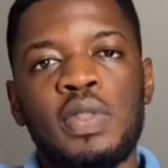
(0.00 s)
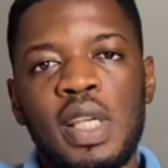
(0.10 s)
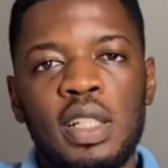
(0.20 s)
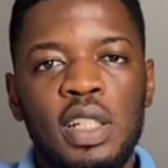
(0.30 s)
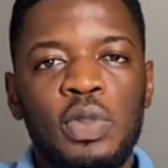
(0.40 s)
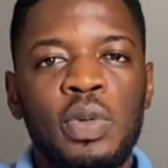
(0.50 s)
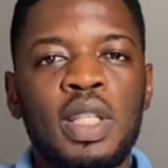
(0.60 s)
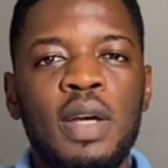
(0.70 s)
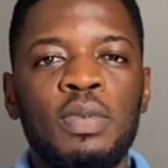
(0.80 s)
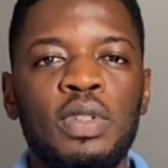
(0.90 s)
sachet
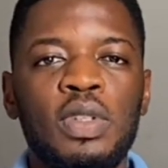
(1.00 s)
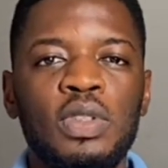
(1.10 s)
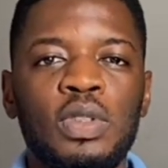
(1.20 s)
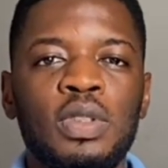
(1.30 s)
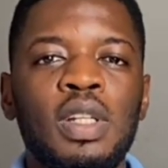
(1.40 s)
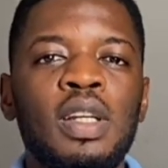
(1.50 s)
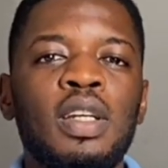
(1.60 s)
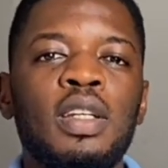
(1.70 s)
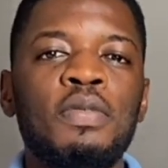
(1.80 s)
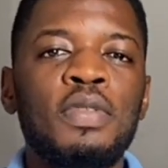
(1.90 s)
water production,
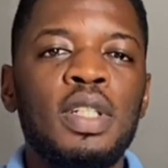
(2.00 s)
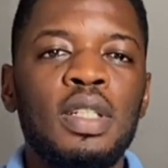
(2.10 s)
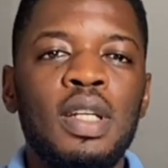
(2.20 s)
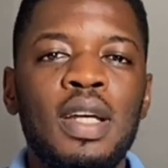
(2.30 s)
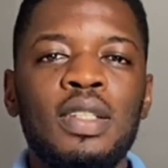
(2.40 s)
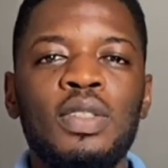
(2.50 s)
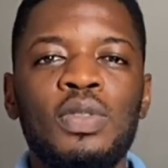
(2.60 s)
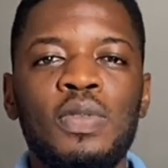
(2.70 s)
if you intend